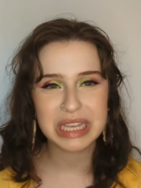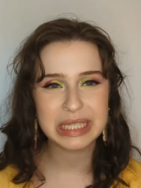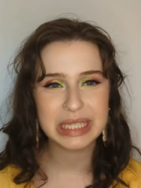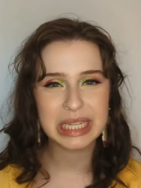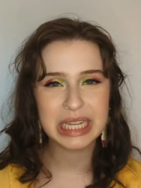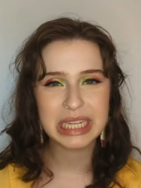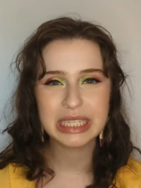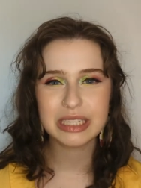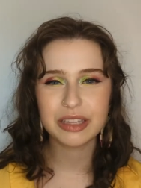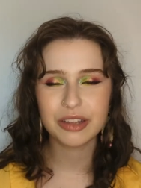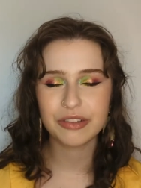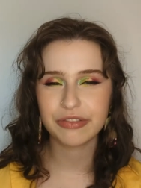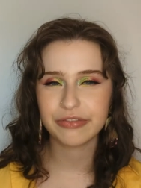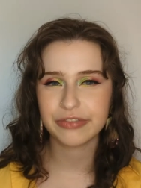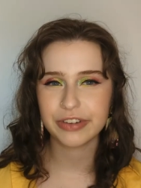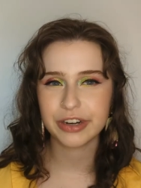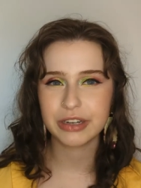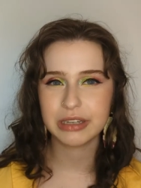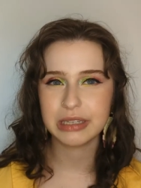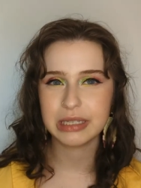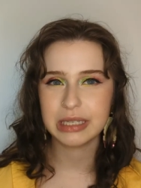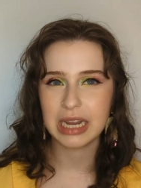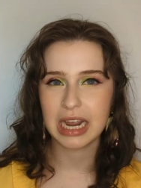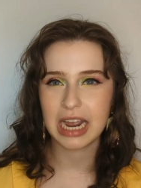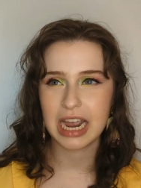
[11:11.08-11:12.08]
is this the
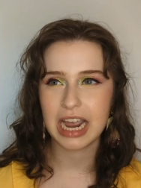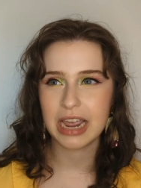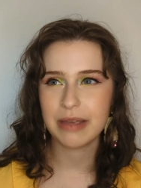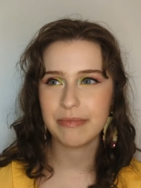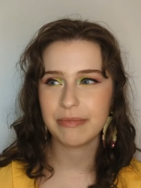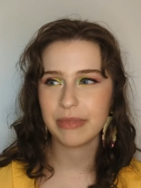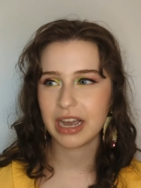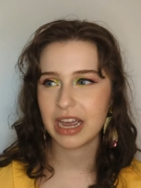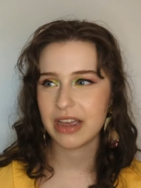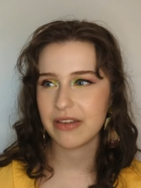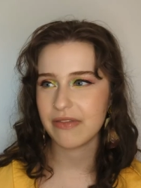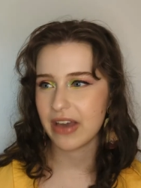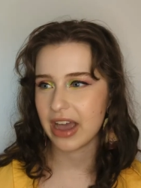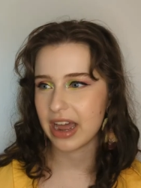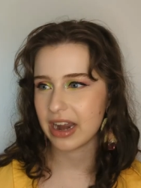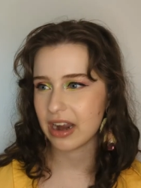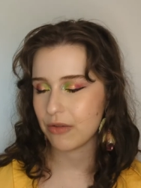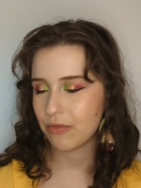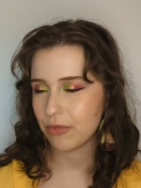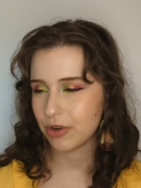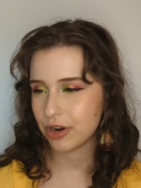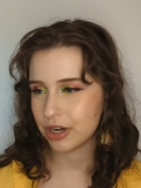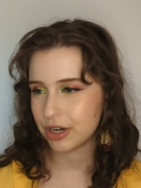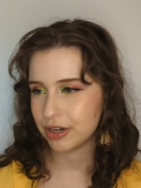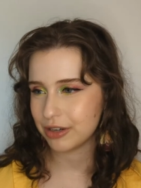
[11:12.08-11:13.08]
first time I've
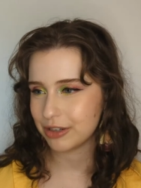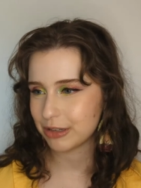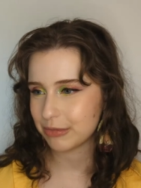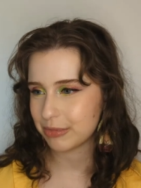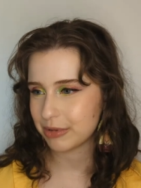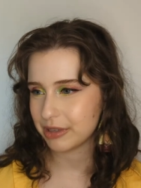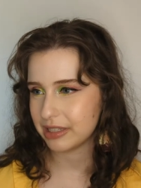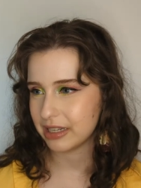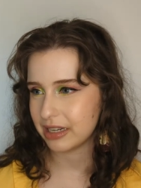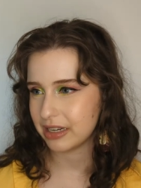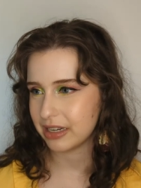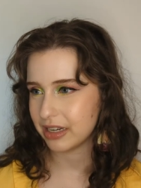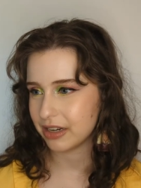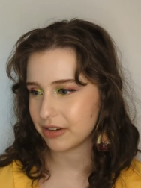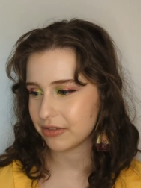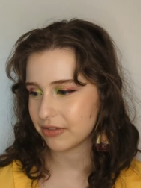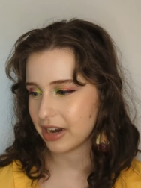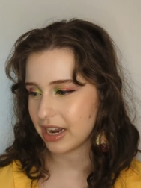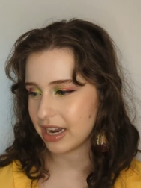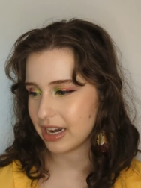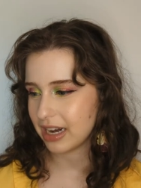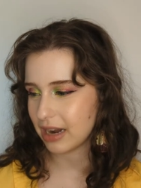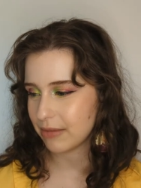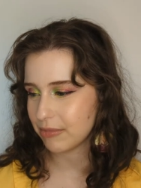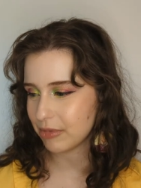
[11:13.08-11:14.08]
had a one hundred percent hit
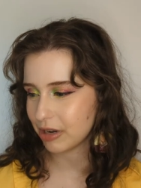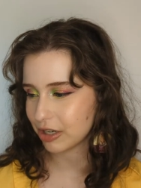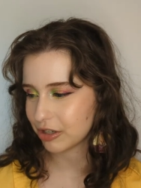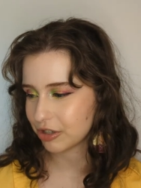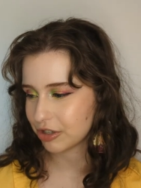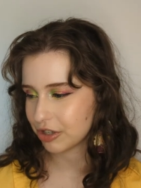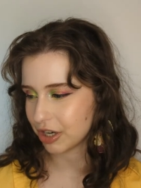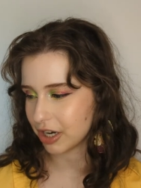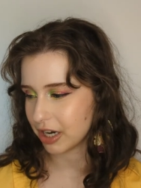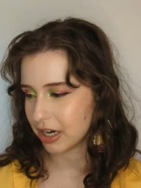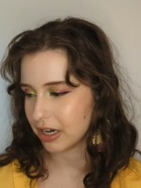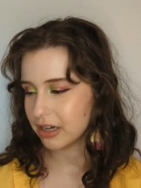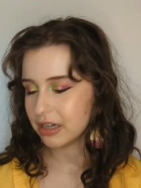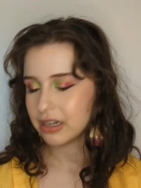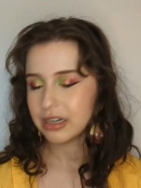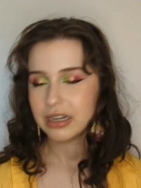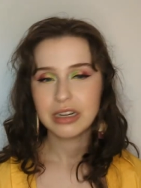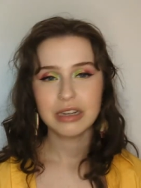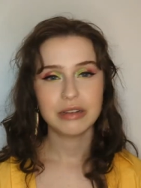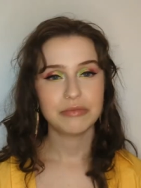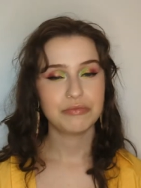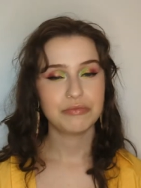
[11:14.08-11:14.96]
rate? I'm not sure.